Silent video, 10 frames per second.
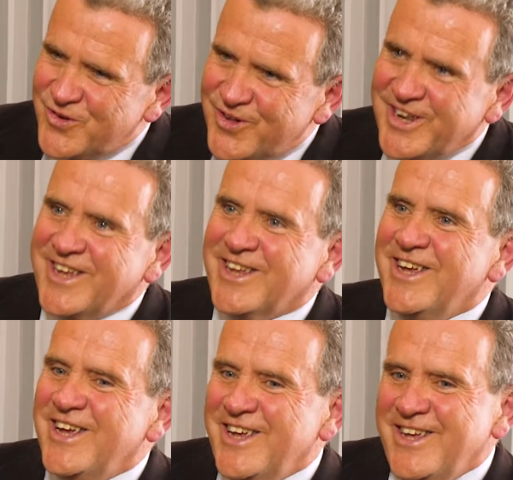learning
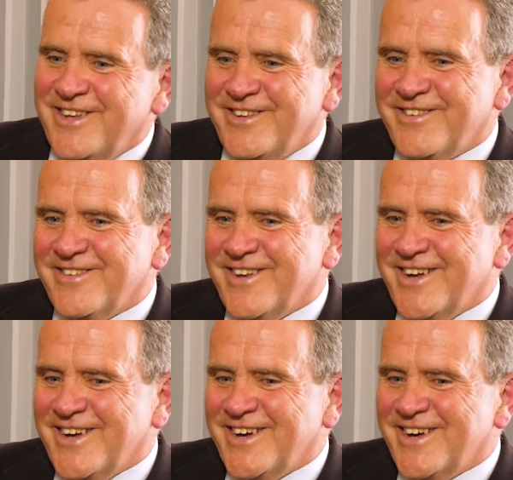is
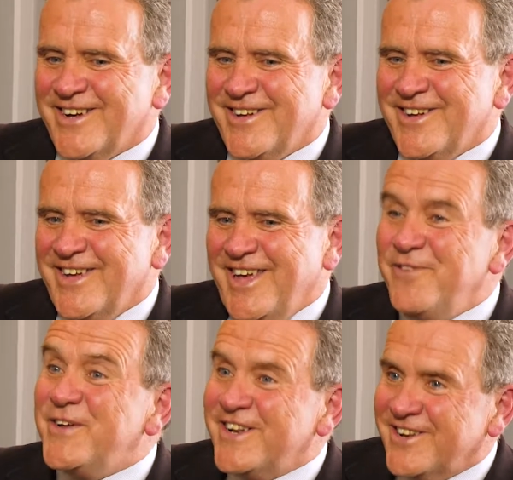
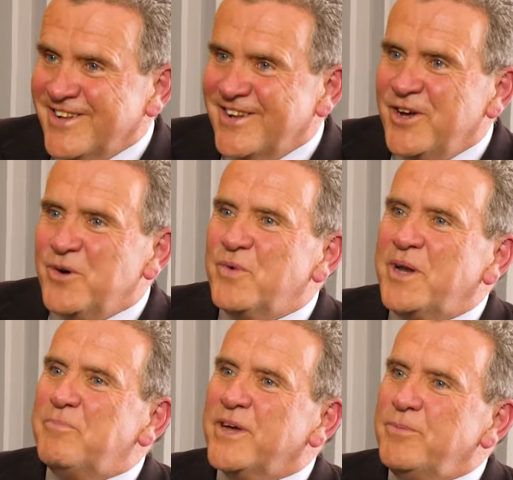evident
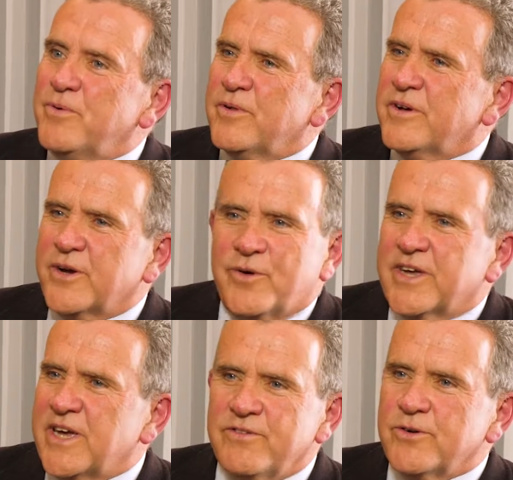when people are
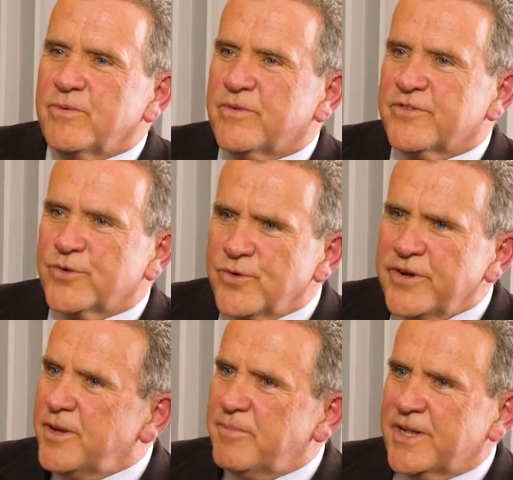quite comfortable
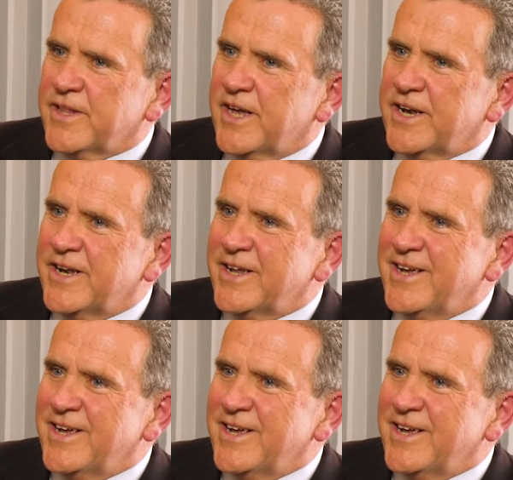talking about that.